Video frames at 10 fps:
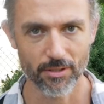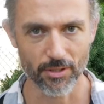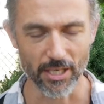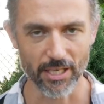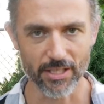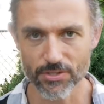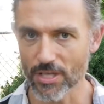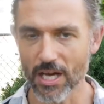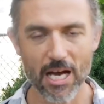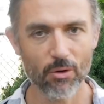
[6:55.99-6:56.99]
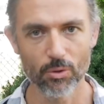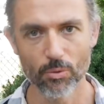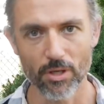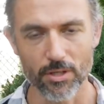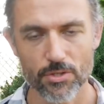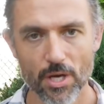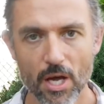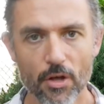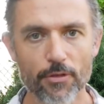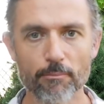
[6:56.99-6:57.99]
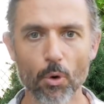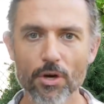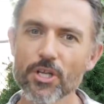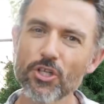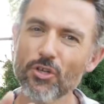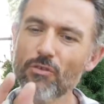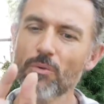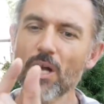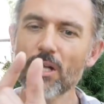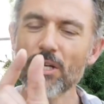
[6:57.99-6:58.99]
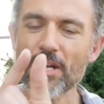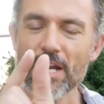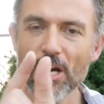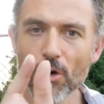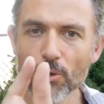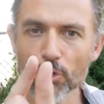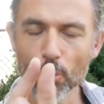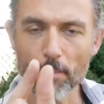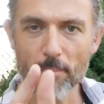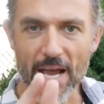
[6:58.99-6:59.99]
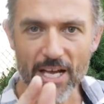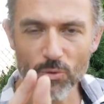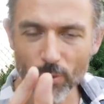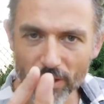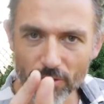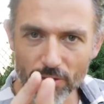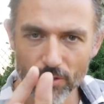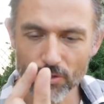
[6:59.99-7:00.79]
Okay? That's not how it works. The more that you narrow your bandwidth,